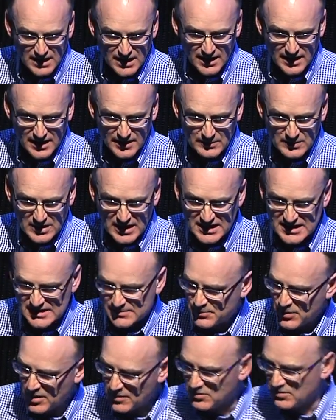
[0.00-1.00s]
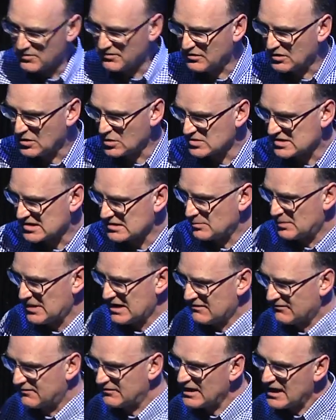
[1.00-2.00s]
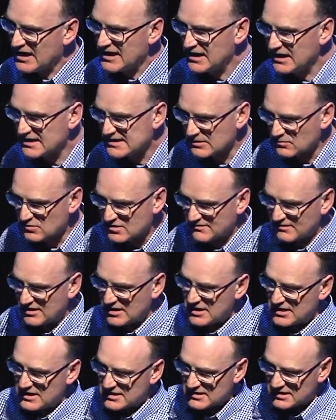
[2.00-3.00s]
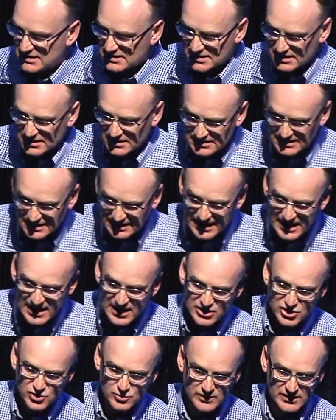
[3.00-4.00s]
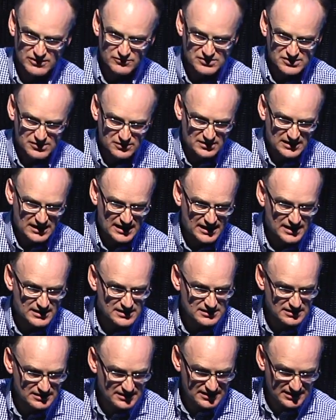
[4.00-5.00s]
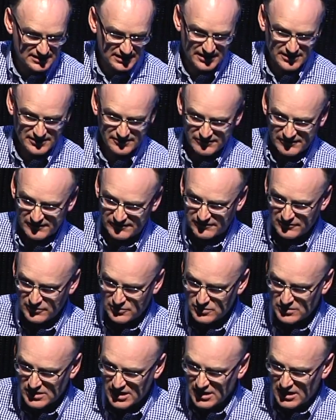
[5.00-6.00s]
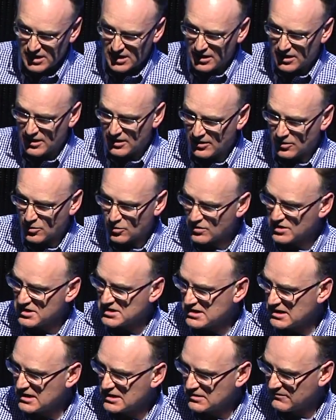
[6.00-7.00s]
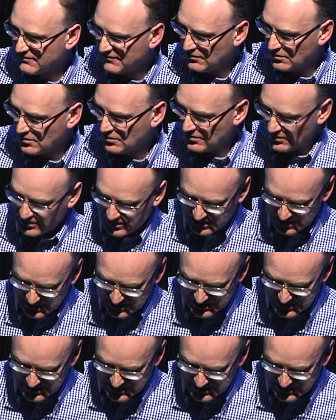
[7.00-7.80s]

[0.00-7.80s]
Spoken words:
And its problem, of course, that being flightless, it was very easy to catch when it was on land, either for food or indeed for the